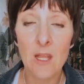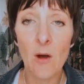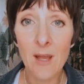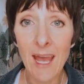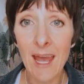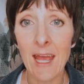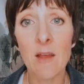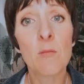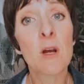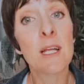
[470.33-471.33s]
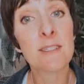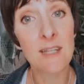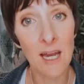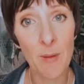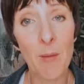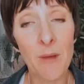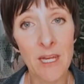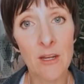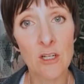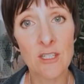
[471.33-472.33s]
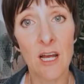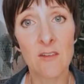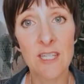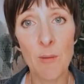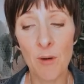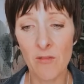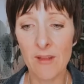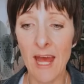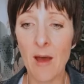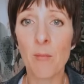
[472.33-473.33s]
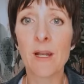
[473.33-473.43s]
Okay, it's not about beating ourselves up over that,